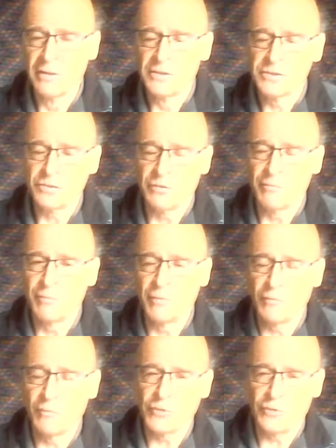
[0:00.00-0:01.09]
So
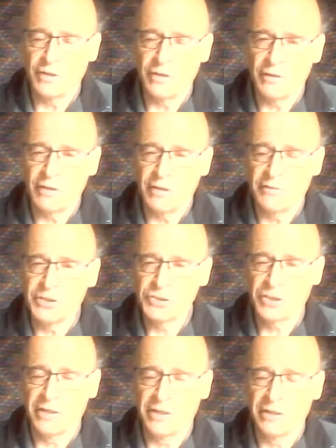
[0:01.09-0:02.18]
what
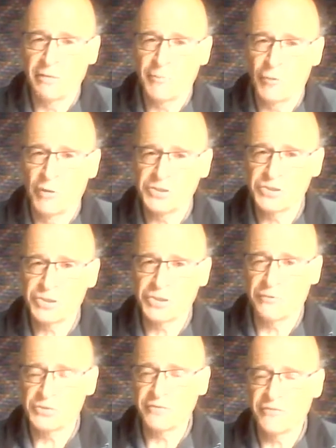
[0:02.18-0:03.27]
initially Paul Etzion
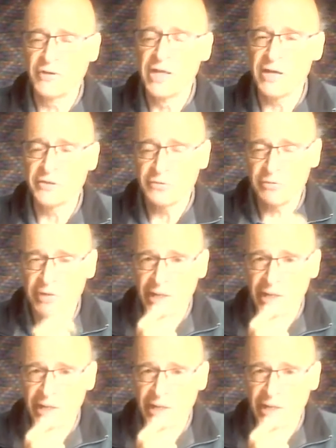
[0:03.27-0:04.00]
was affiliated to the Labour